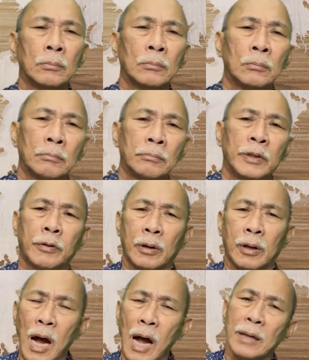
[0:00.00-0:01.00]
Before
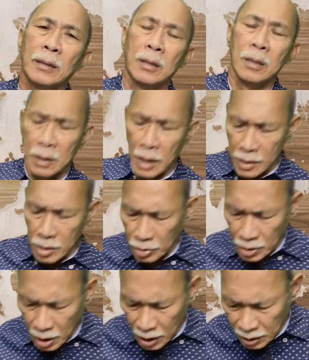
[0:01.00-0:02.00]
God can use
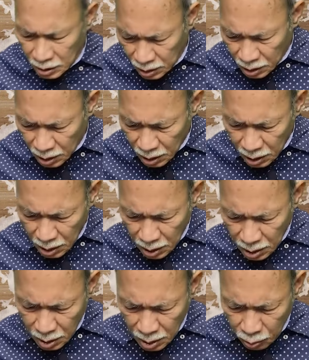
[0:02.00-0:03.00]
us,
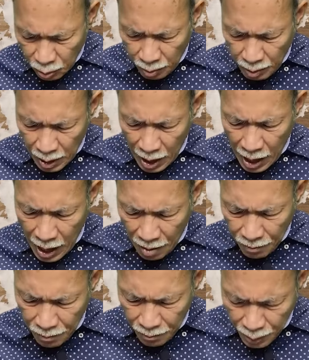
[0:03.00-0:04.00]
we will have